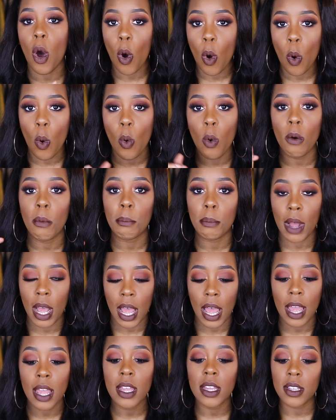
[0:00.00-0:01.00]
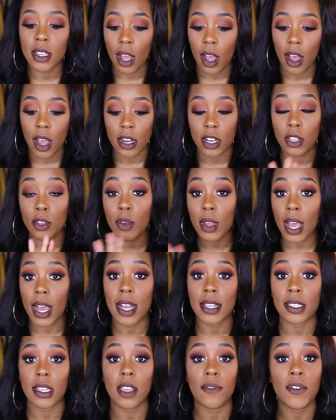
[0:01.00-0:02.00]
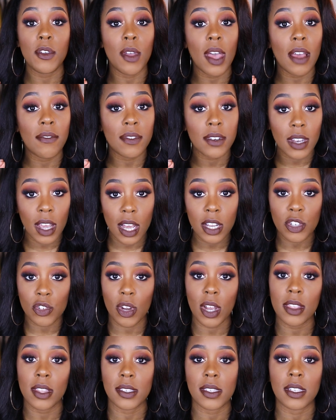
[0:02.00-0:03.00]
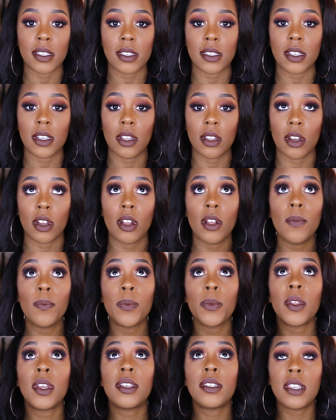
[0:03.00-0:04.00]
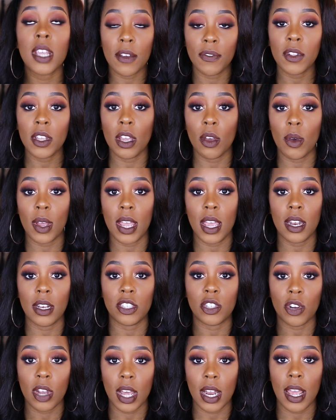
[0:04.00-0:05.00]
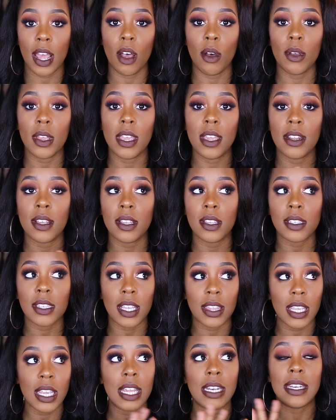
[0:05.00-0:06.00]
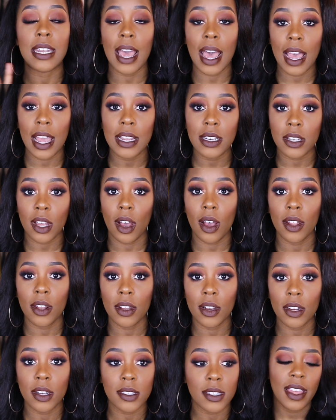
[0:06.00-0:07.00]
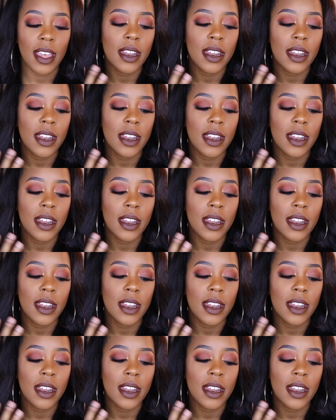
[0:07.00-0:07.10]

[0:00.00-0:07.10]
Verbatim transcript: Oh my God. You guys, if you have not tried this concealer, definitely go ahead and try it out. It is, I think, $9.